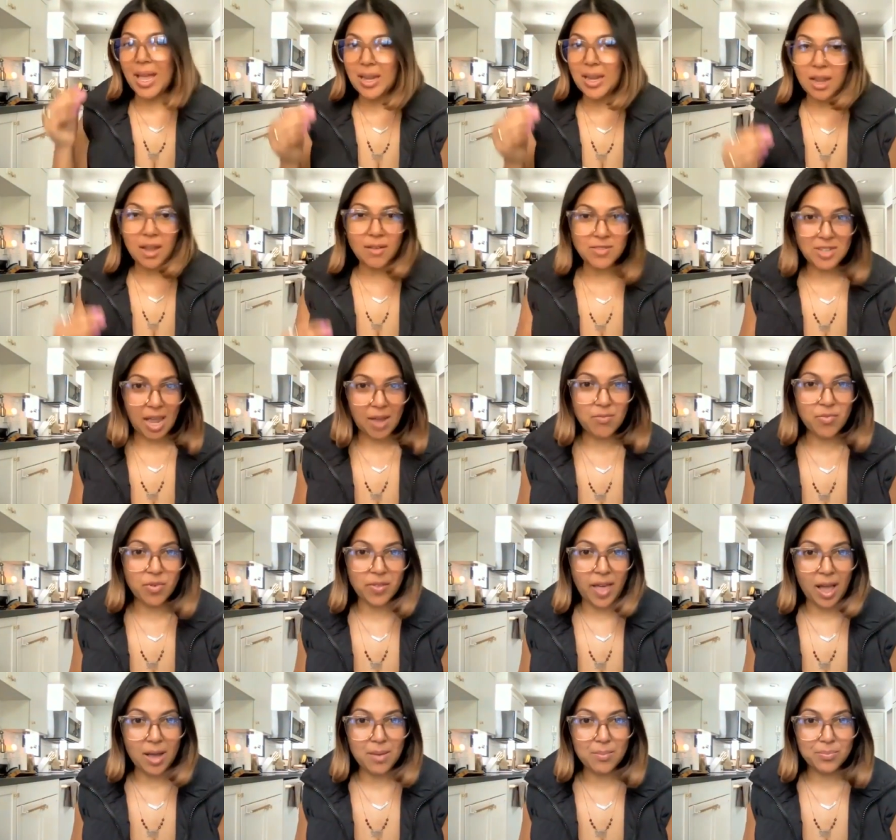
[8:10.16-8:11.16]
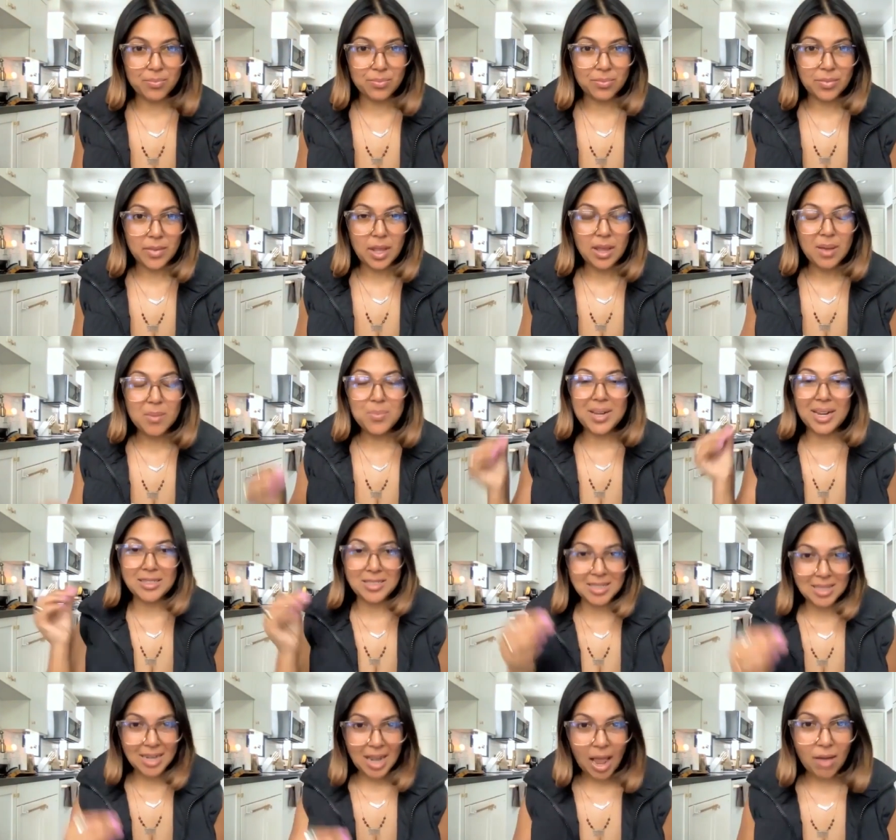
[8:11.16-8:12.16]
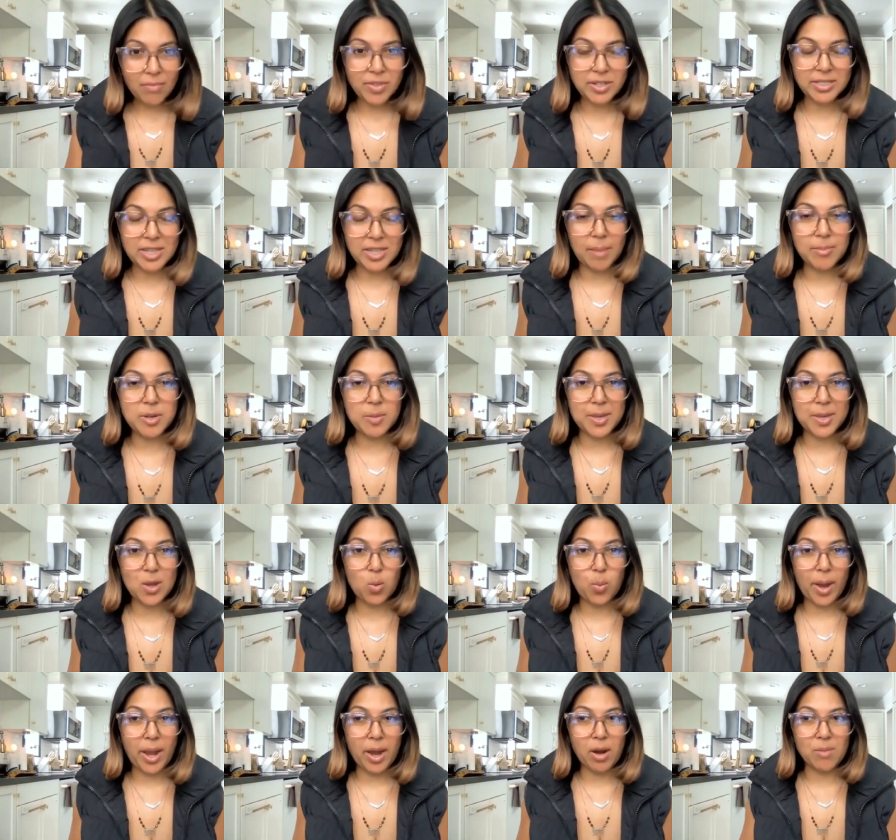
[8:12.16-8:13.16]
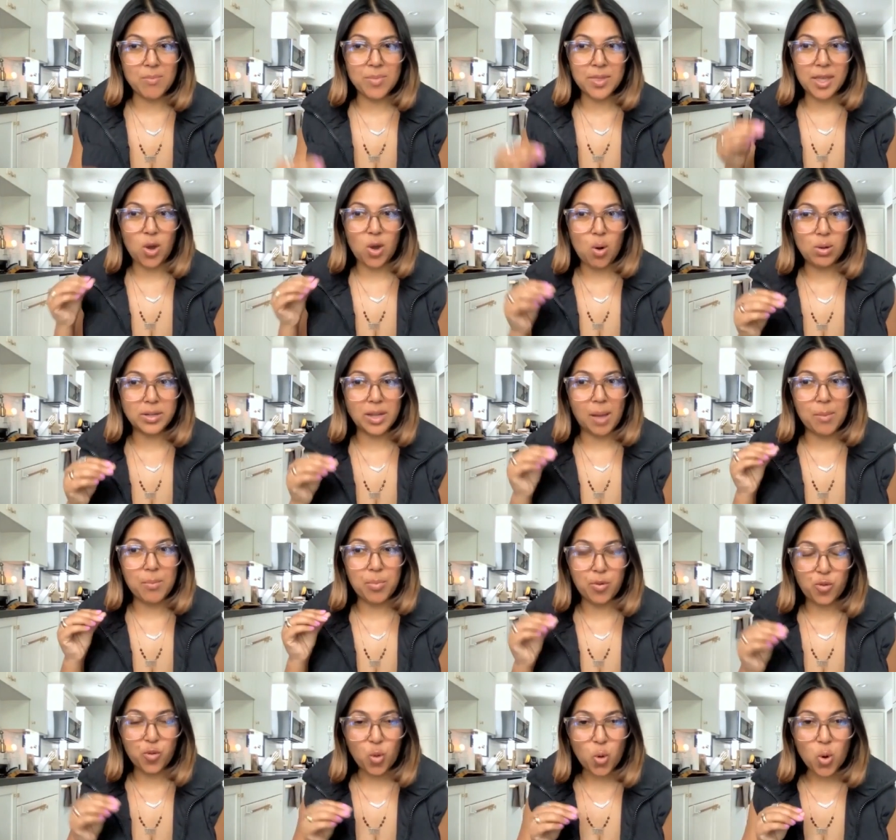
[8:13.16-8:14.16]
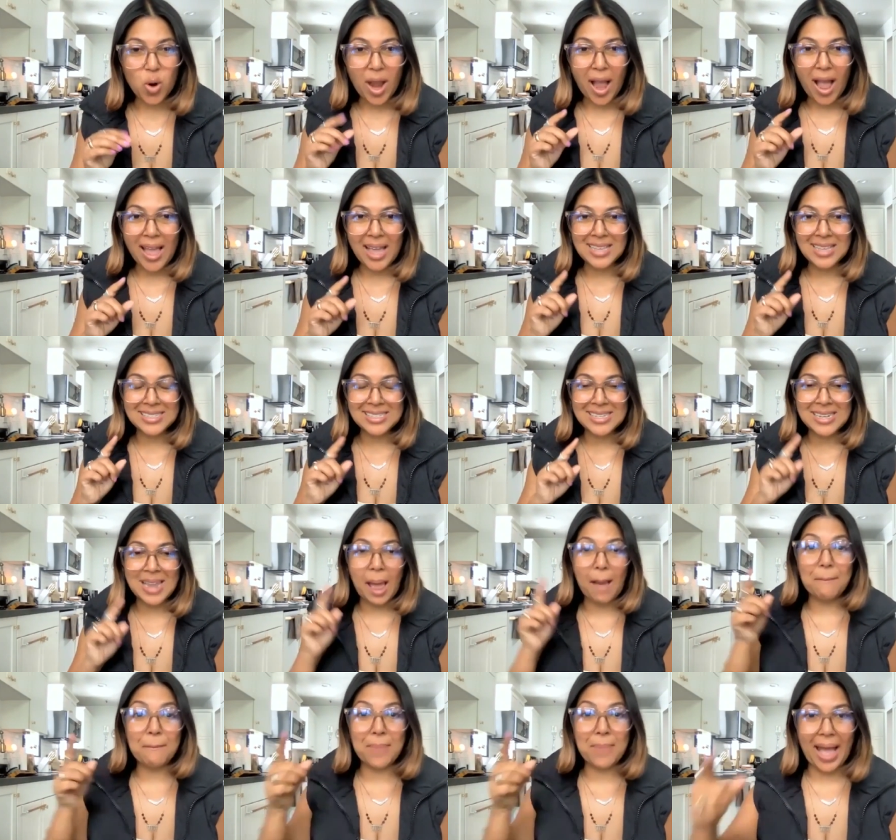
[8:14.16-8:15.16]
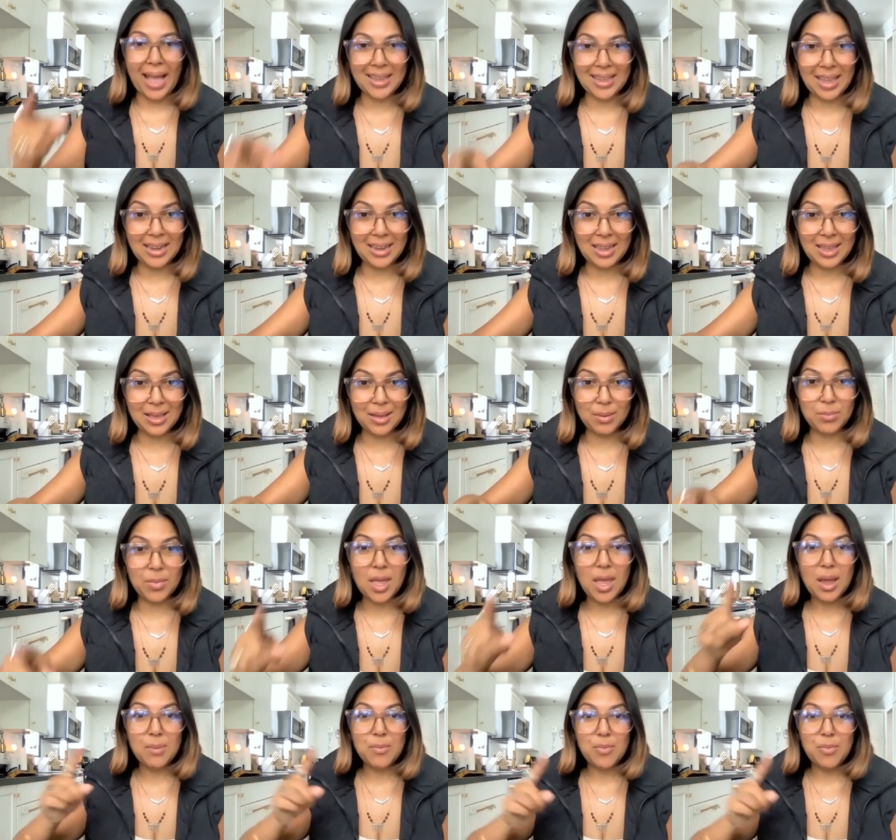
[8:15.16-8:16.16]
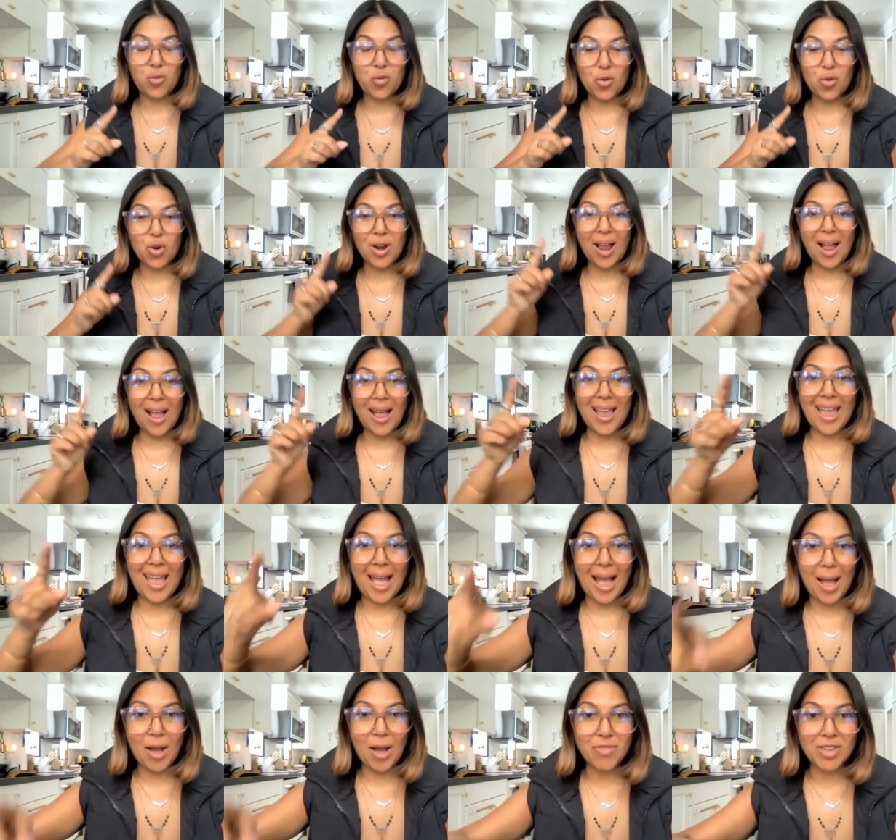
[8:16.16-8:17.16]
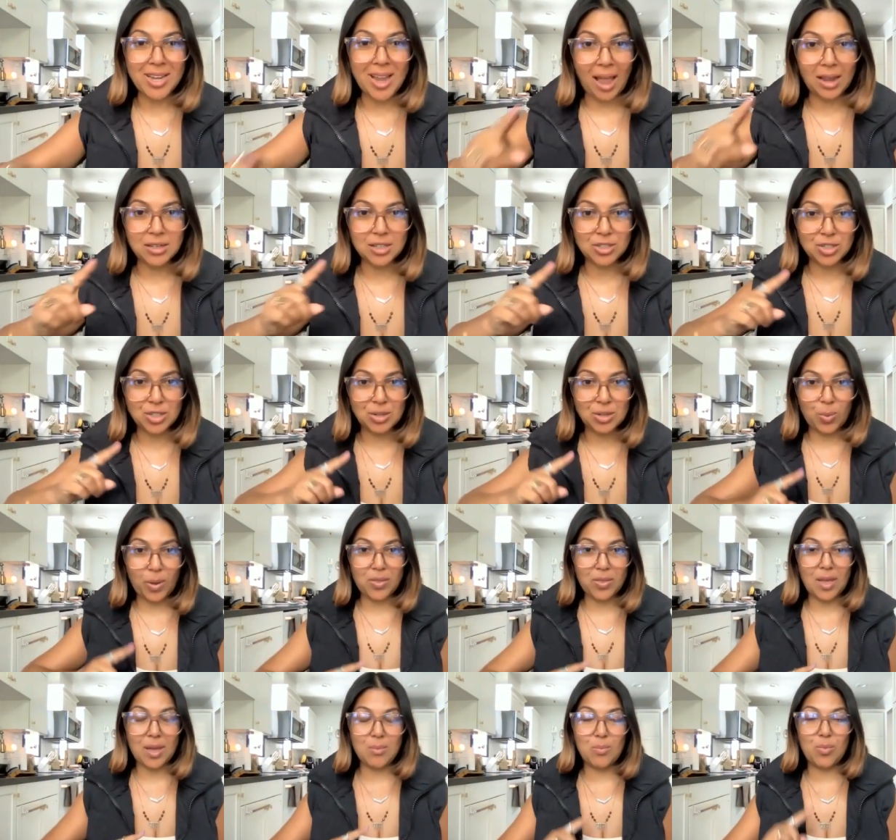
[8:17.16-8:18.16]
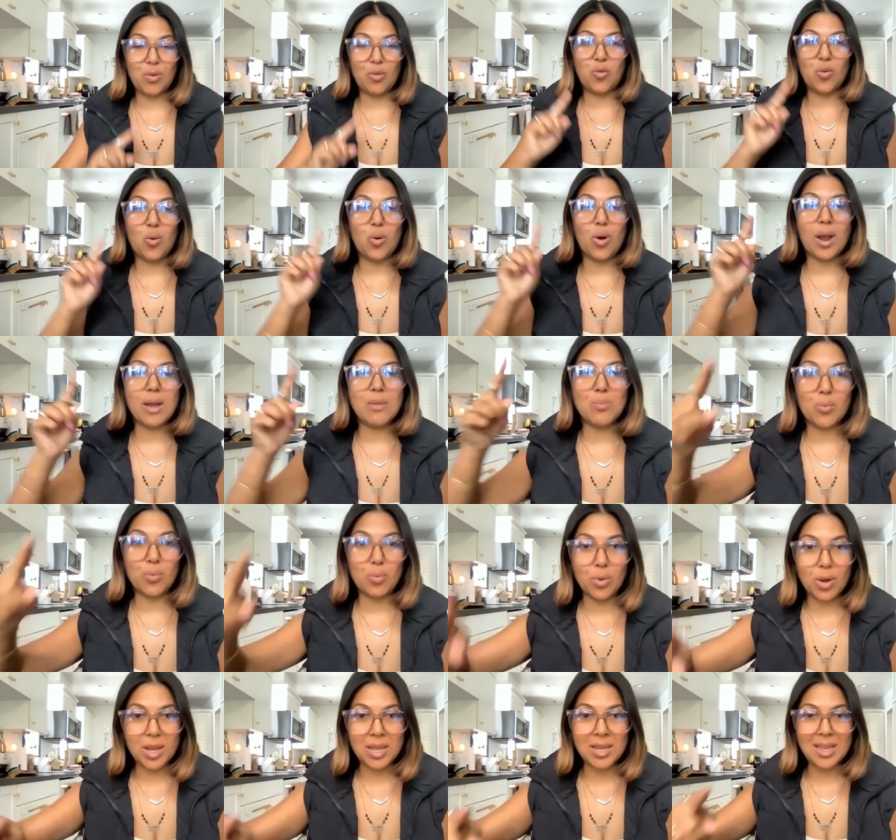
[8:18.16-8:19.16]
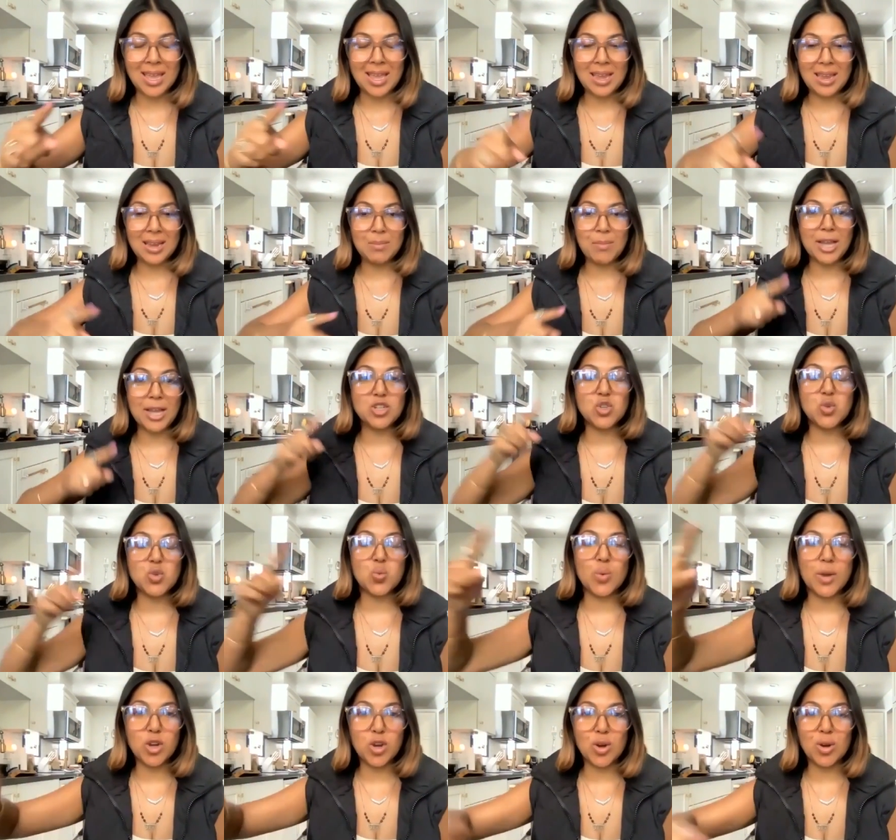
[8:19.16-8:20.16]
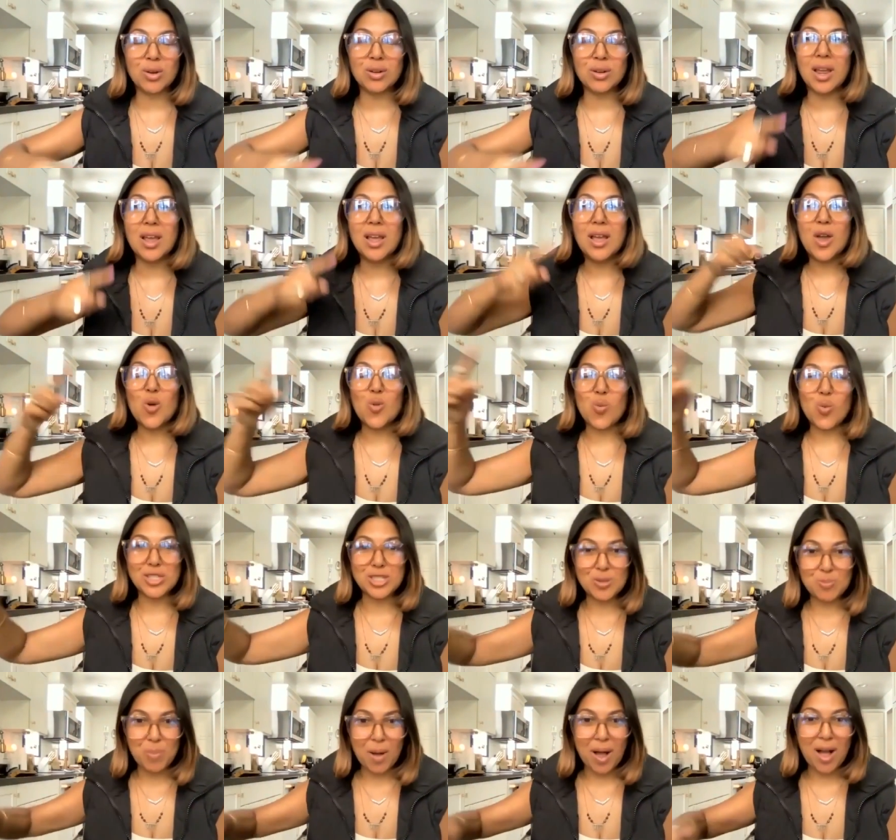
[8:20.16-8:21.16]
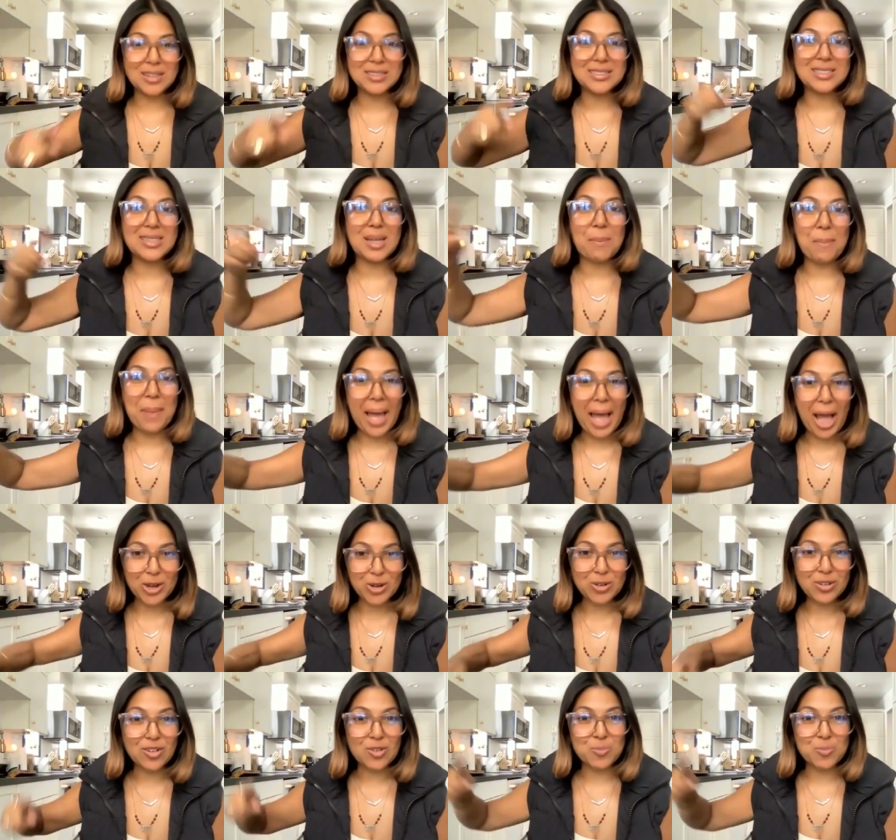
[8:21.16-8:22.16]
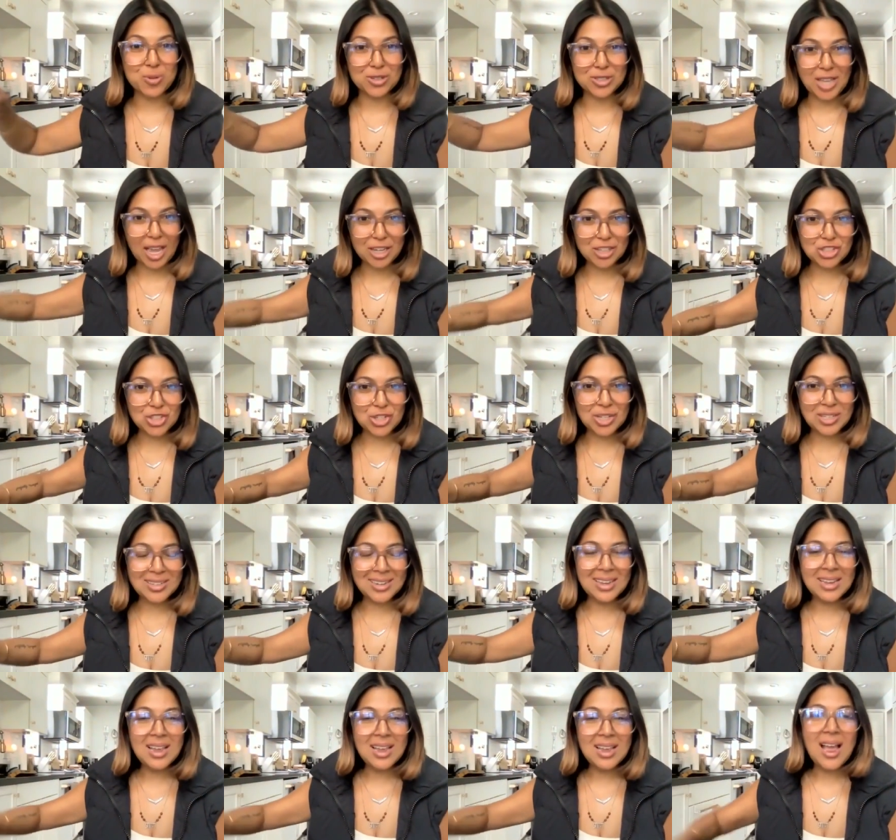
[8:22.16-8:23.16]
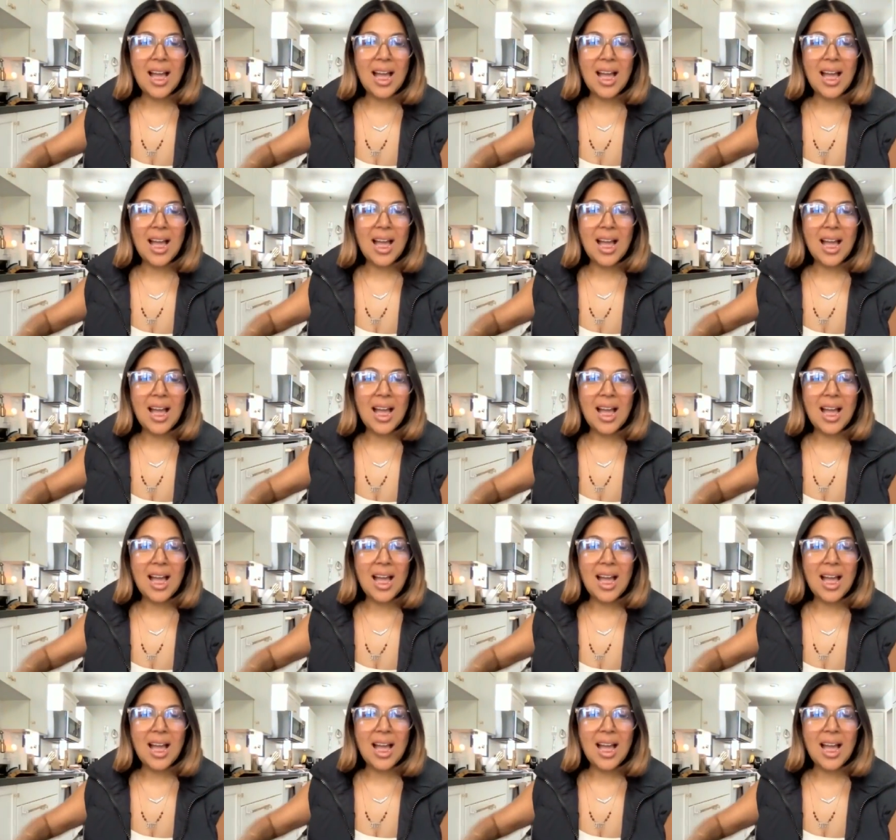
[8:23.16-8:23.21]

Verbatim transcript: I didn't have time for that. But I did have the time to be aware and be like, hold on, before I snap back at him, before I have an attitude with him, before I bring in my triggered response, that pattern of protection,